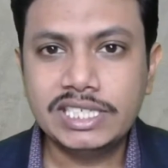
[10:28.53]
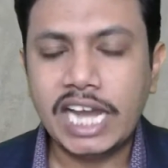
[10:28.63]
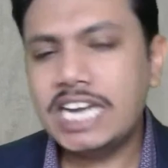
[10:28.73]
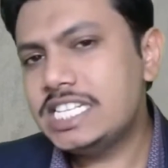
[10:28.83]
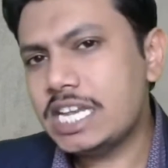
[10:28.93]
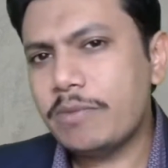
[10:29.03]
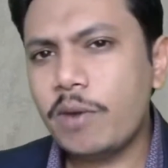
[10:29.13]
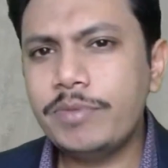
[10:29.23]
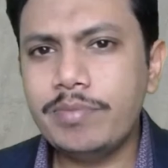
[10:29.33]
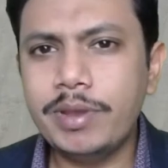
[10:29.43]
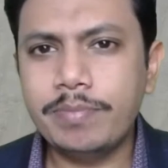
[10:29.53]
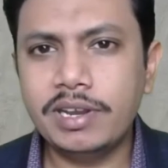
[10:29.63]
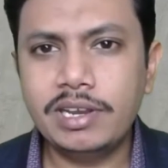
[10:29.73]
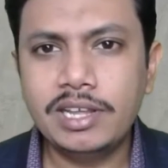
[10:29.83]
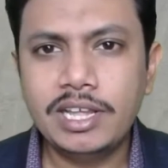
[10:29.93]
And some of the
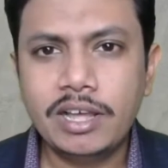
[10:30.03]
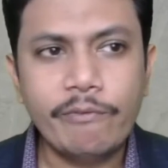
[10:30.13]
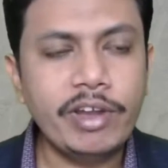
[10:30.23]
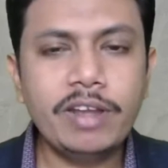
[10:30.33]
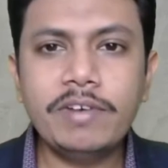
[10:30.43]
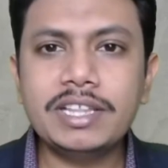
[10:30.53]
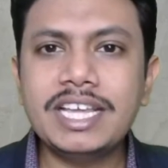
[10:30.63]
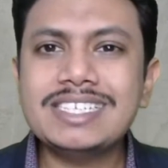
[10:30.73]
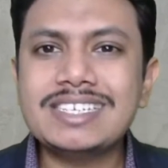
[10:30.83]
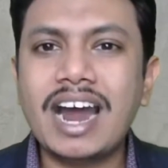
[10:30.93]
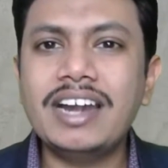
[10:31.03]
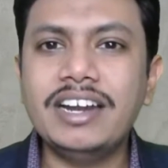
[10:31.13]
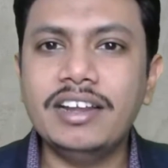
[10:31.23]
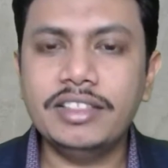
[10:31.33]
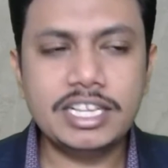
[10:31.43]
people, whenever they
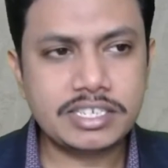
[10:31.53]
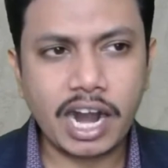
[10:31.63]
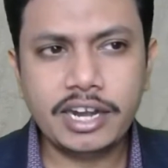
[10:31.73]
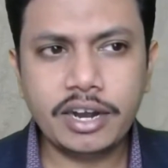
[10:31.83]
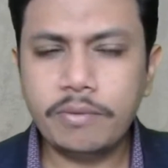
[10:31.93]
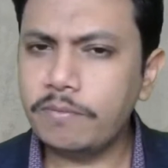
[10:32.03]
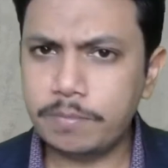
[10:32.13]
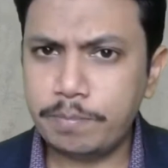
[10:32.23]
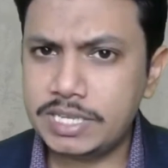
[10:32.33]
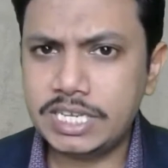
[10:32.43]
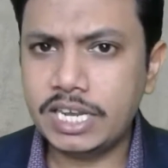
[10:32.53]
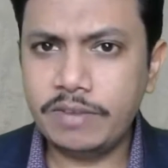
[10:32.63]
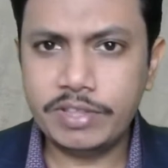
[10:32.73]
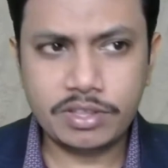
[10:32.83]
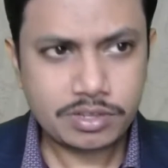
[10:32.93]
started basically
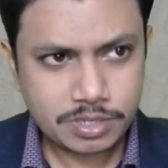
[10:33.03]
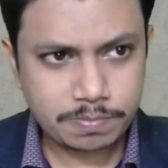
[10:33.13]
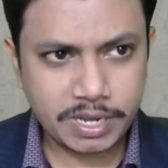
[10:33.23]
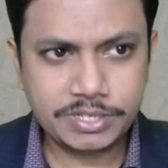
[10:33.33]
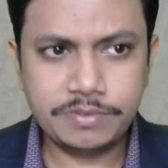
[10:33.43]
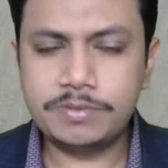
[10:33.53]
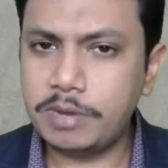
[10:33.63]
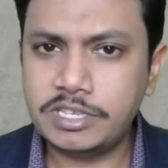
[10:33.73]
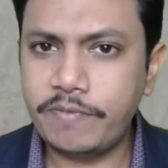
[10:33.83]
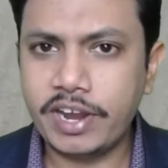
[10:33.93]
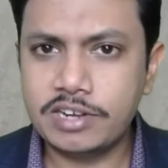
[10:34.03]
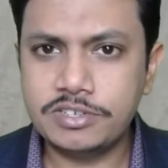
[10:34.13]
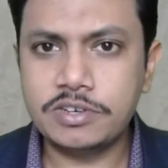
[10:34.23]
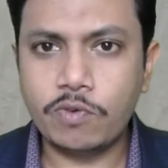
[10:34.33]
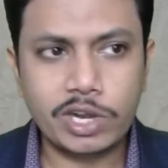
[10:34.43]
with a specific
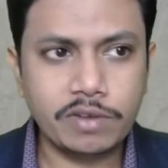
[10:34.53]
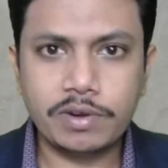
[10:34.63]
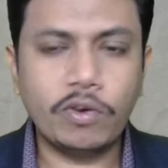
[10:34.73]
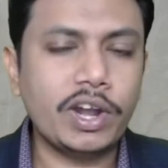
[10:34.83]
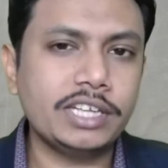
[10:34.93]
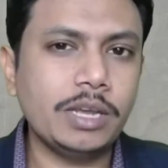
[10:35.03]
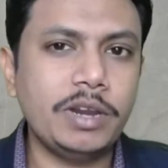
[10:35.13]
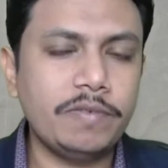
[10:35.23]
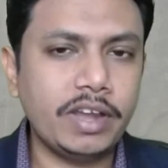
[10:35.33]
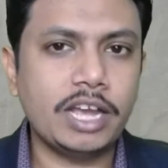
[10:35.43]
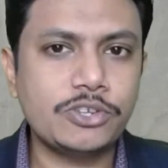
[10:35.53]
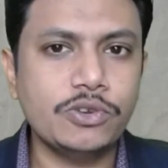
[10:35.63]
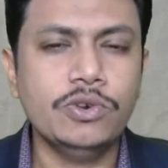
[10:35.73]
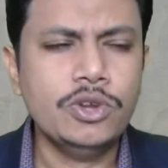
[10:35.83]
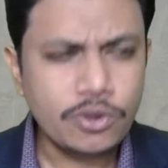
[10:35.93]
answer. Whatever, for example, if I ask
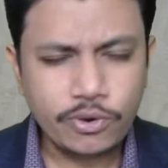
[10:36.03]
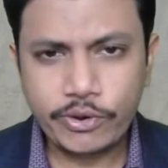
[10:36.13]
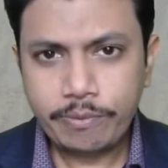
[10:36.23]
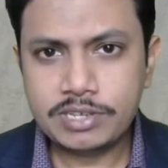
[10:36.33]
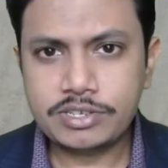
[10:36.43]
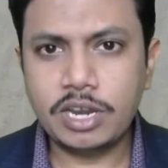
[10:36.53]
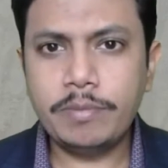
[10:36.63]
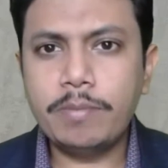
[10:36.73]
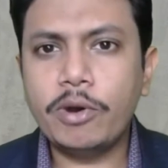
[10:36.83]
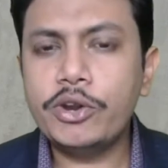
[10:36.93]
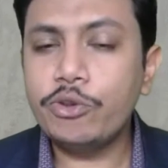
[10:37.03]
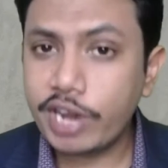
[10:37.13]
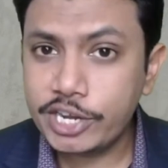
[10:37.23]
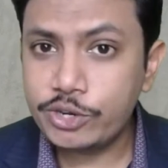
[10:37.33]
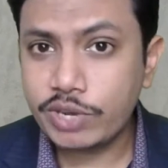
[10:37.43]
you, could you please tell me about
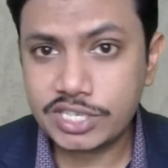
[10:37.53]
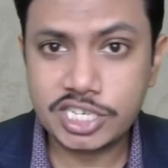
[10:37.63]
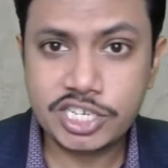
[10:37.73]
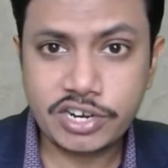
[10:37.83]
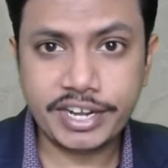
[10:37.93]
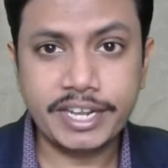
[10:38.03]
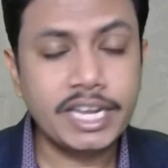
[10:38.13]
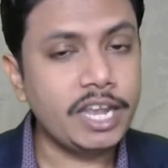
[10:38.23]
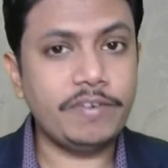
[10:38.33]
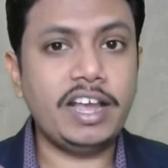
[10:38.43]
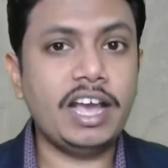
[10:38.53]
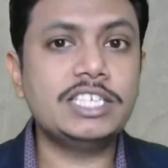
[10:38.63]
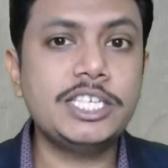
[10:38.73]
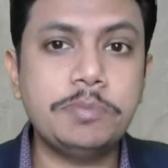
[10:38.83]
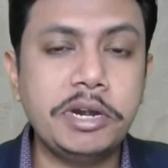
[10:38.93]
your educational journey? If I
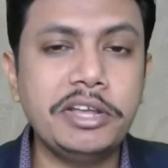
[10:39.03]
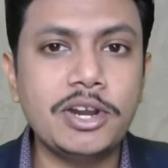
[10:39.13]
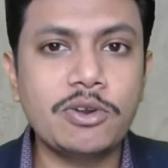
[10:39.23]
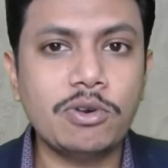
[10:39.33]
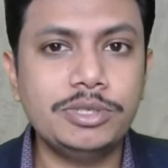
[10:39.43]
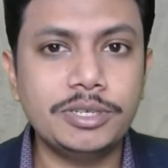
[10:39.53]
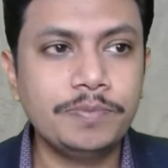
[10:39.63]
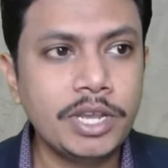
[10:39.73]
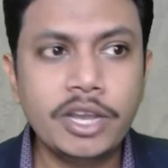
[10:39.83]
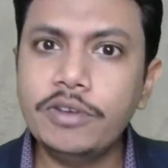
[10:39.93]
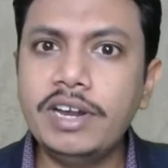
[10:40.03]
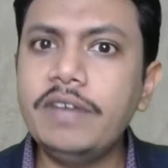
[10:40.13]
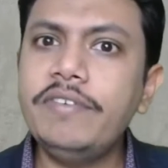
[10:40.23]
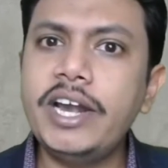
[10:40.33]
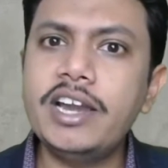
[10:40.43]
ask this particular question, you will
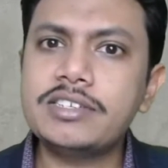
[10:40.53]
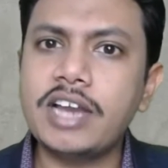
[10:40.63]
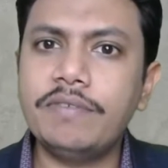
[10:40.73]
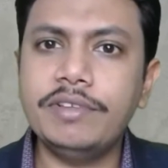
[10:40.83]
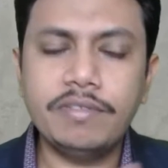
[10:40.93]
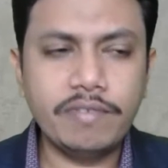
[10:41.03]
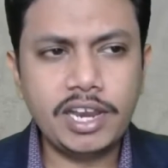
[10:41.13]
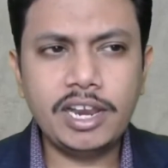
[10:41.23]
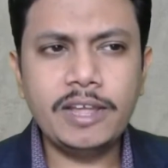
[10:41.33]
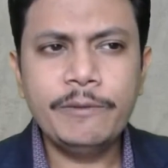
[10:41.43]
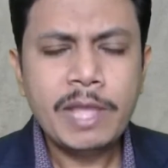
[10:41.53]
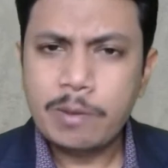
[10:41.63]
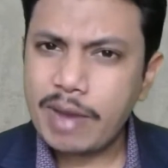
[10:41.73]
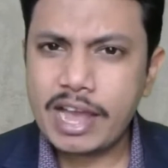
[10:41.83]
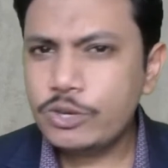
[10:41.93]
definitely start with, well,
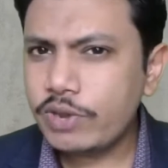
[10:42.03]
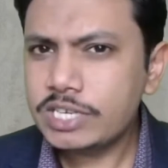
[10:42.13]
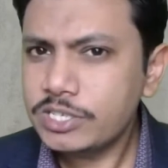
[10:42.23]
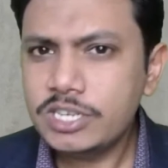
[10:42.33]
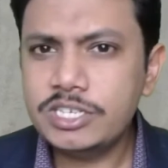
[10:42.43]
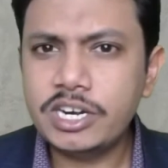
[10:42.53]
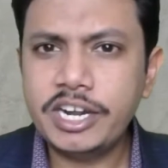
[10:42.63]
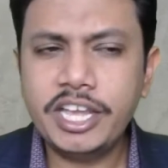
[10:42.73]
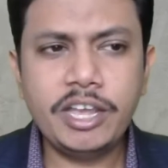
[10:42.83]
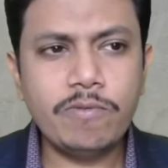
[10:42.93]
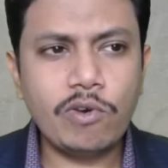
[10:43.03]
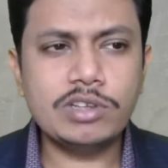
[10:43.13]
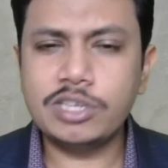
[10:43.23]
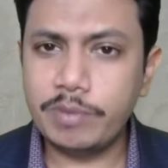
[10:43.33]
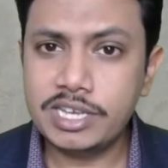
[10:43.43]
my educational journey
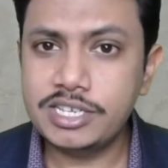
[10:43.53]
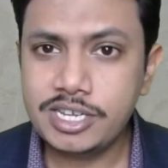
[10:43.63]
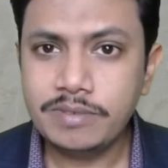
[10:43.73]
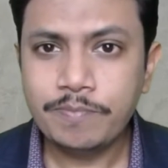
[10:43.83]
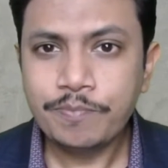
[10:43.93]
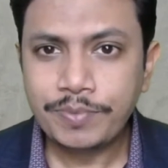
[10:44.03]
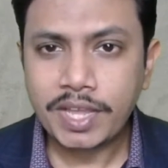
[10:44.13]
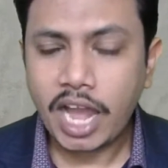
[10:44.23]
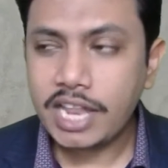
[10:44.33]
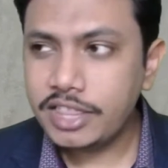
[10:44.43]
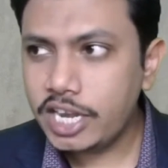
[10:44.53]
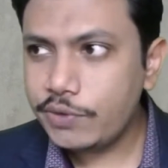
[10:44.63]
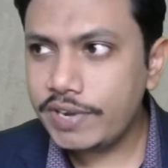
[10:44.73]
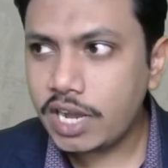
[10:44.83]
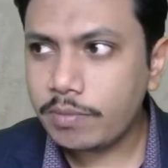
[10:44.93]
was amazing. And then
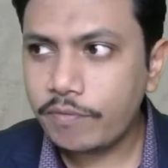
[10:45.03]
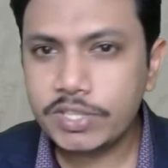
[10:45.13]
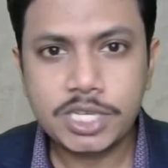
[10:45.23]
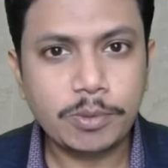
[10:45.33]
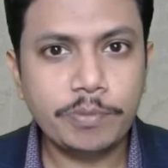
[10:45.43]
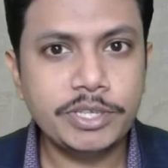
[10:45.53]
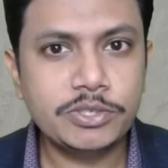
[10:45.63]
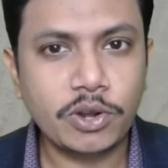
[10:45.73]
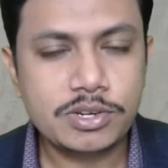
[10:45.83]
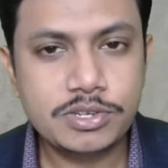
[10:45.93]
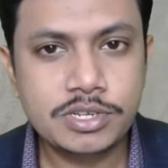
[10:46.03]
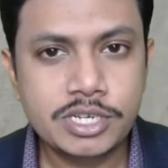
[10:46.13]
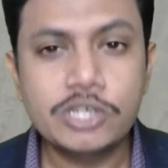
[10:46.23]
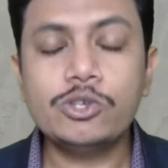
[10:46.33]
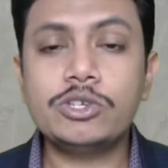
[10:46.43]
you will come up with some of these thoughts.
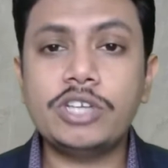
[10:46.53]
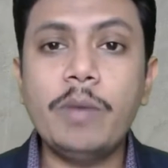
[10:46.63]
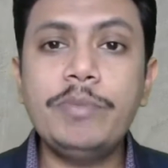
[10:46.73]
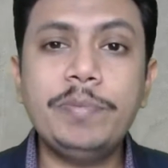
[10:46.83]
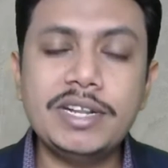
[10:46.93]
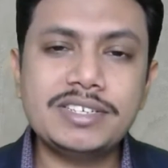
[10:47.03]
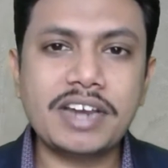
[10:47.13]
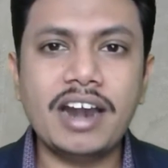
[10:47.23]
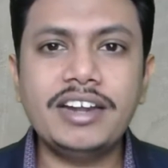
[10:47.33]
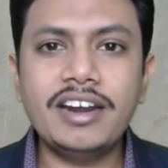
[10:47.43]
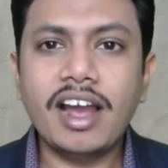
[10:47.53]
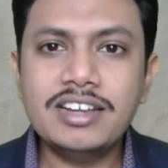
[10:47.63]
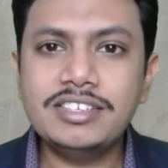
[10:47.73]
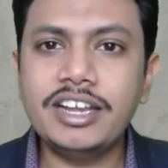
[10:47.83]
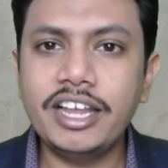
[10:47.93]
So some people started
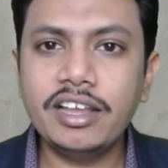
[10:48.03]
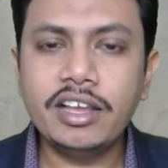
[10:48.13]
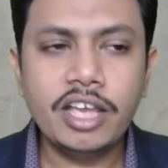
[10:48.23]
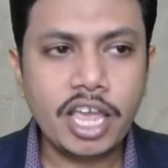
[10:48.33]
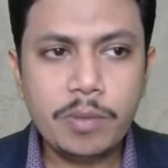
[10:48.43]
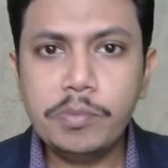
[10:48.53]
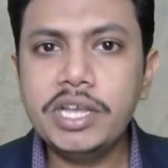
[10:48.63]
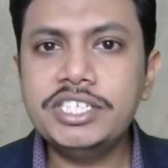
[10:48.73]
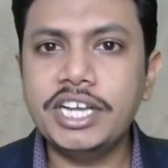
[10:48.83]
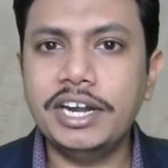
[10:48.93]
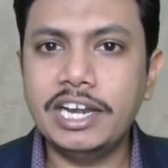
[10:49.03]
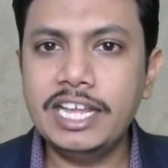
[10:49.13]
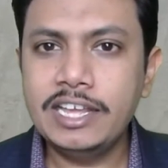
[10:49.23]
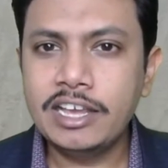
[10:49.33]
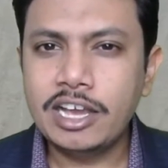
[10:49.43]
answering
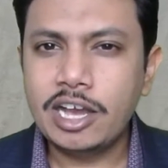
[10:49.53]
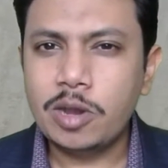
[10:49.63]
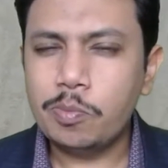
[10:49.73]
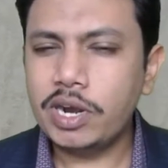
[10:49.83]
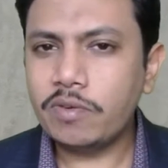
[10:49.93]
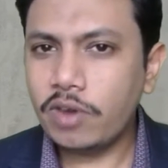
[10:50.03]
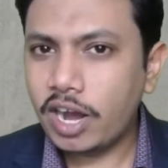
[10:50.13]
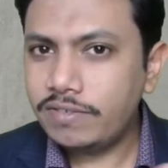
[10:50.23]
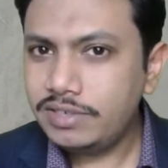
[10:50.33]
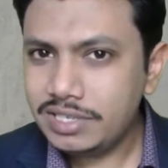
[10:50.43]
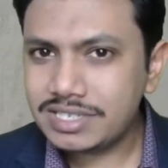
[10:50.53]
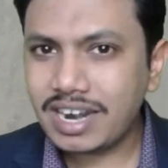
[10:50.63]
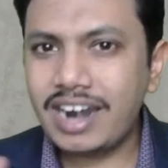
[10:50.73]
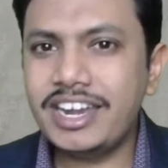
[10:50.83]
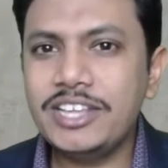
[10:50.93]
immediately, but after
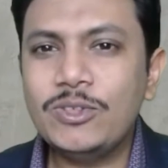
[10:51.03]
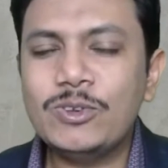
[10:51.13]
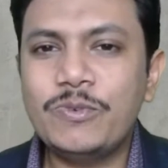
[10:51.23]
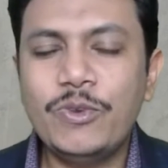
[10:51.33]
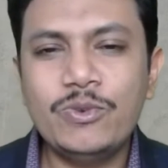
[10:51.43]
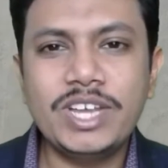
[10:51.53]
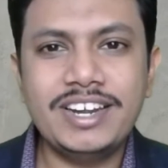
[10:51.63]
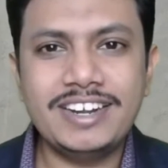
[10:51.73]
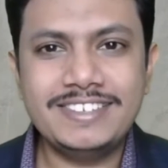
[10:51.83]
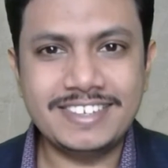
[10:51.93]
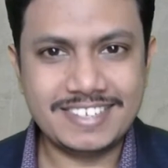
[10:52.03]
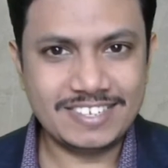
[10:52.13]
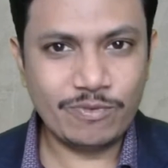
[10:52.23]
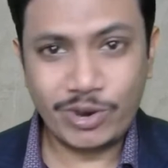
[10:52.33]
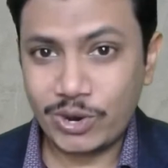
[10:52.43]
starting those few
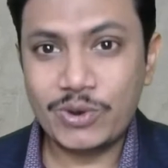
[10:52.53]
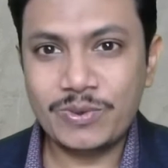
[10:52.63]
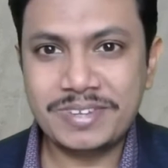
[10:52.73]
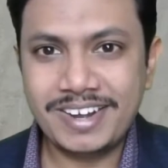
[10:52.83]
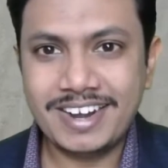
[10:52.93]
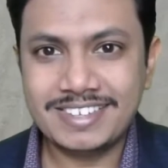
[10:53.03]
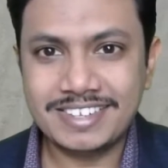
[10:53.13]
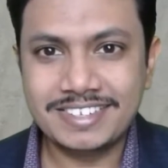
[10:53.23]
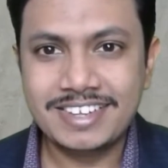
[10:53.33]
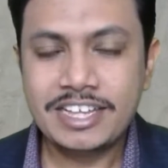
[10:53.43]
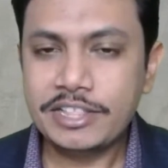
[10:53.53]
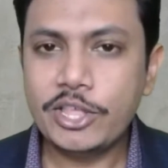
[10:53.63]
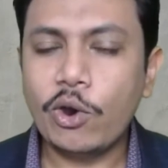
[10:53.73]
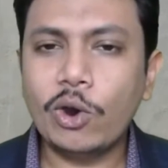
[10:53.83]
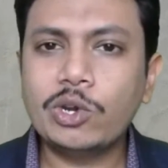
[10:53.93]
sentences, one or two sentences,
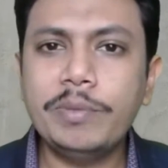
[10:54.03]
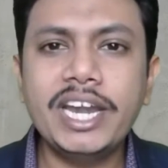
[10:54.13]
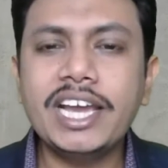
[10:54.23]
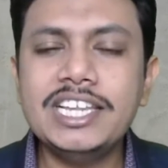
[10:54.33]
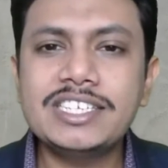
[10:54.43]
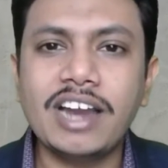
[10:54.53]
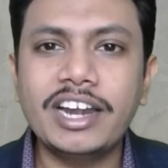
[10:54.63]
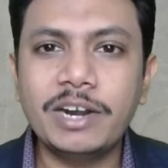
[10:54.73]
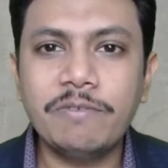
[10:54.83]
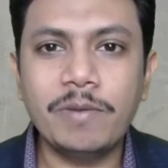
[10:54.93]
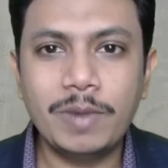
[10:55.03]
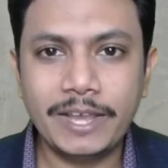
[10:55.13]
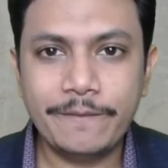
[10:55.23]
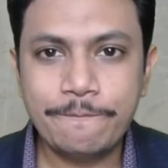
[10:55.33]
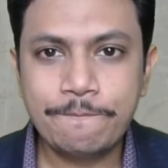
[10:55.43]
they automatically started fumbling.